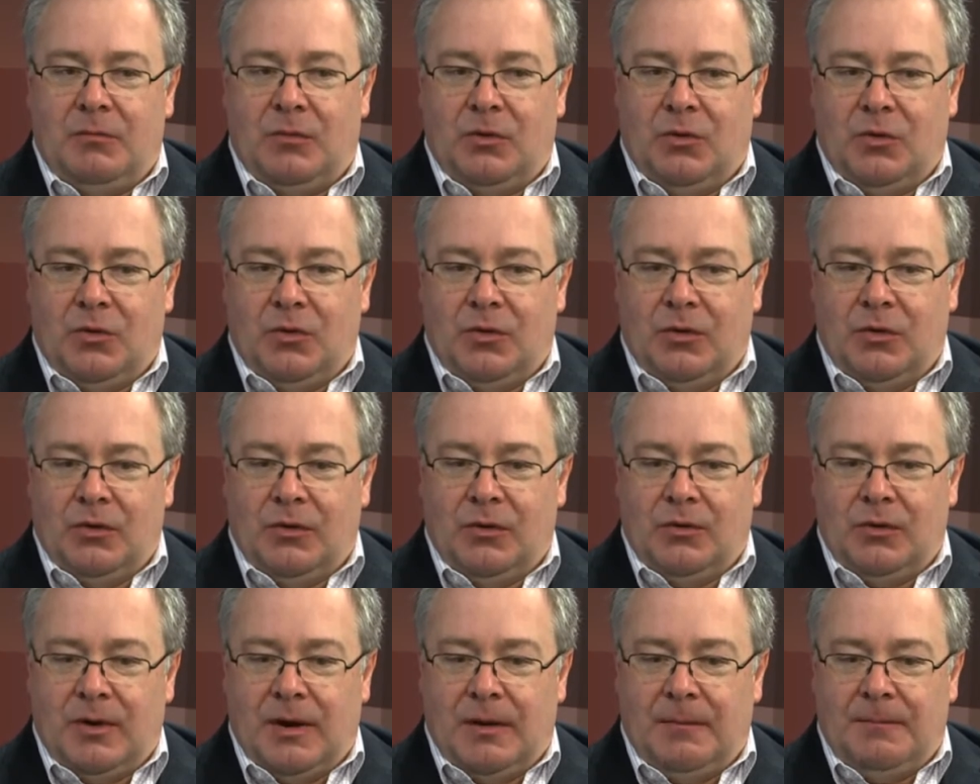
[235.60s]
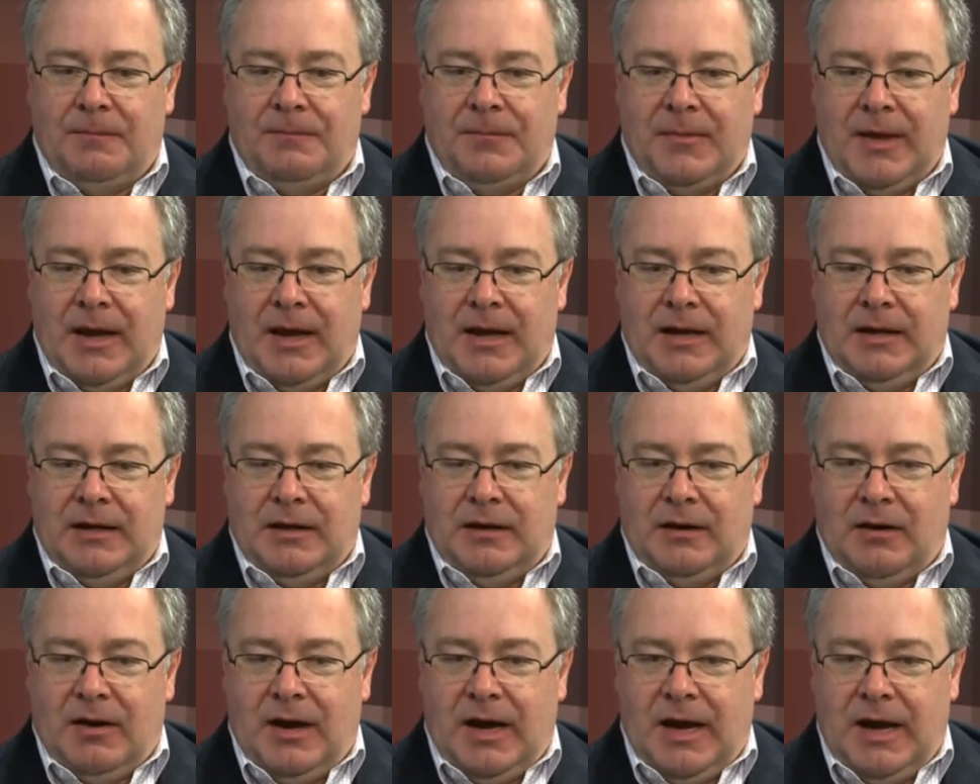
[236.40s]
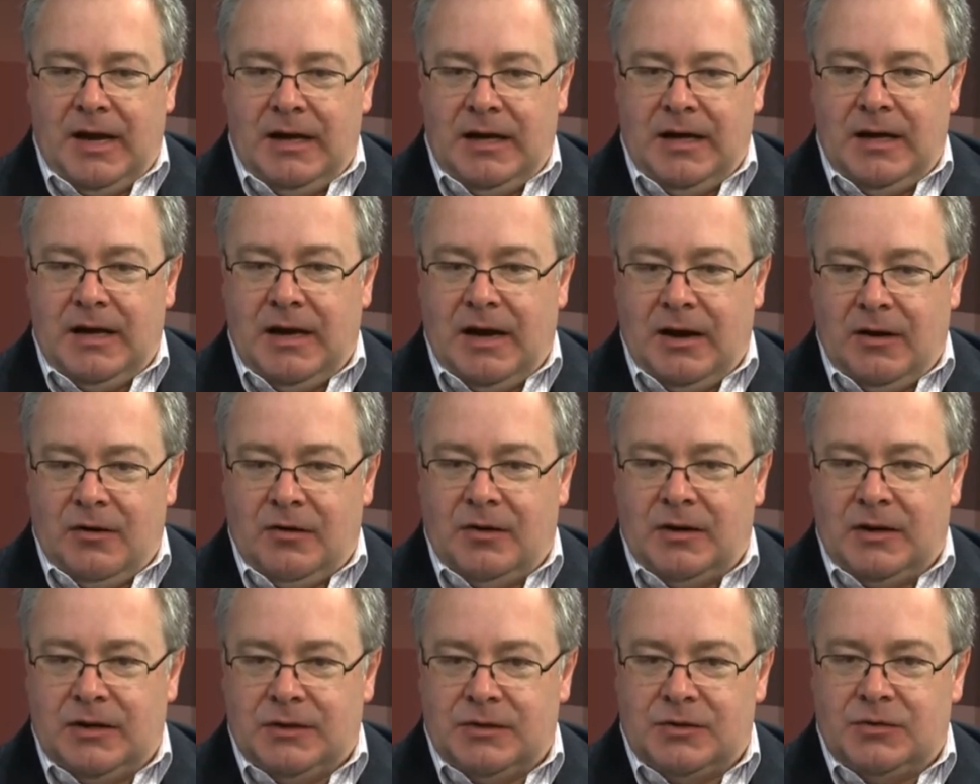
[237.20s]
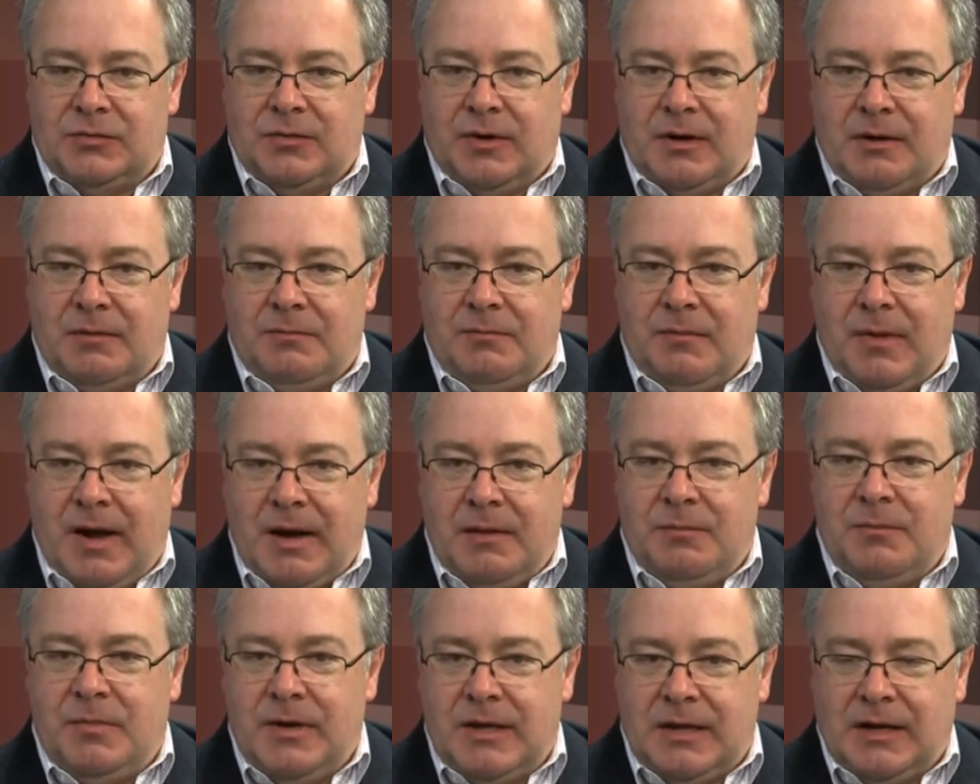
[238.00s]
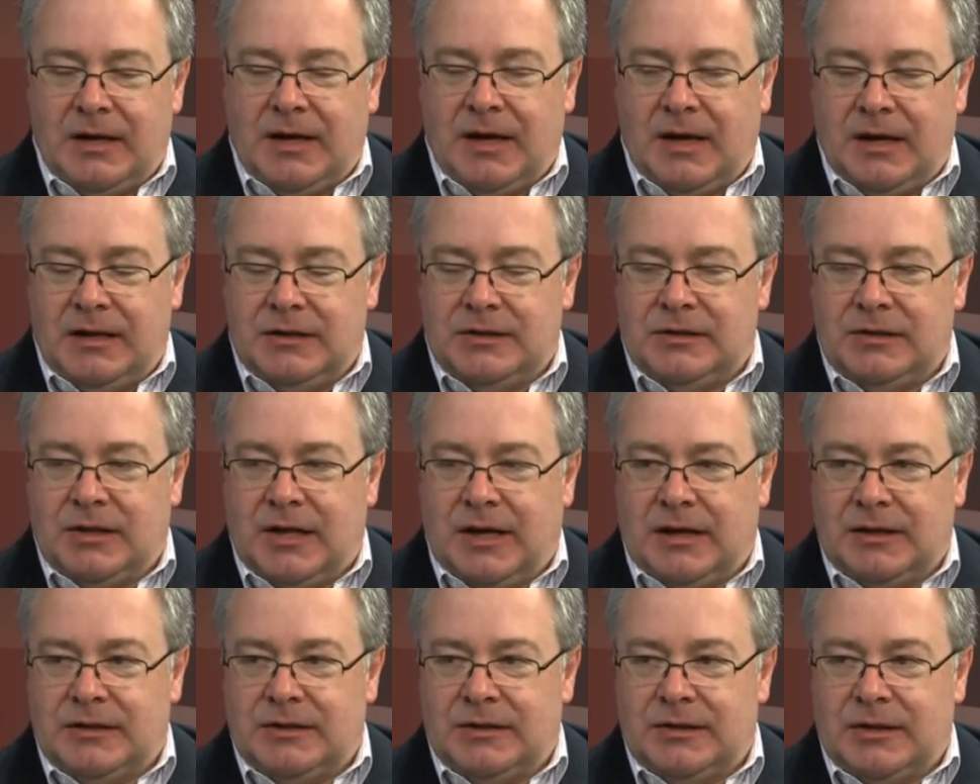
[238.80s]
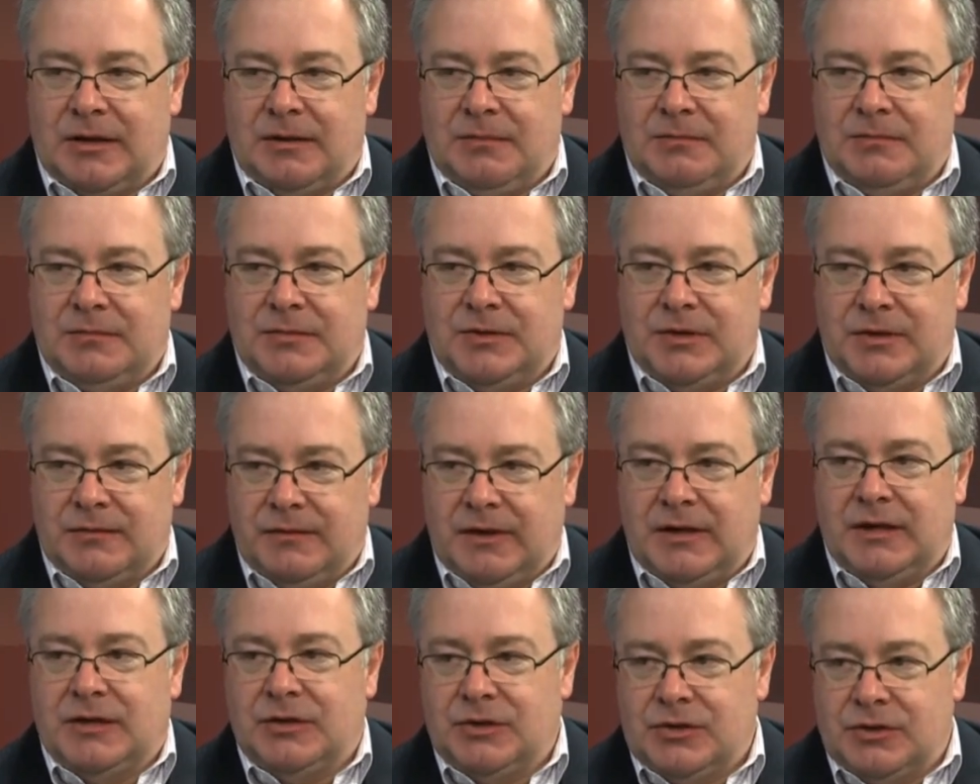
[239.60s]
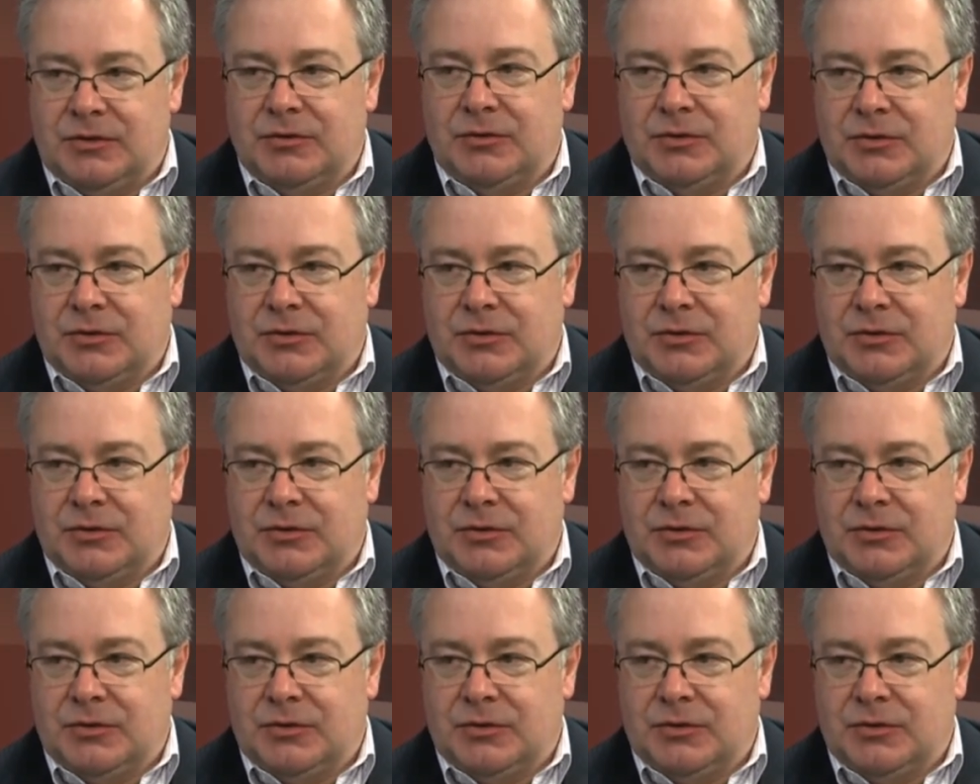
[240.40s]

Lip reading: or you know, any areas where it may be the case that civilians could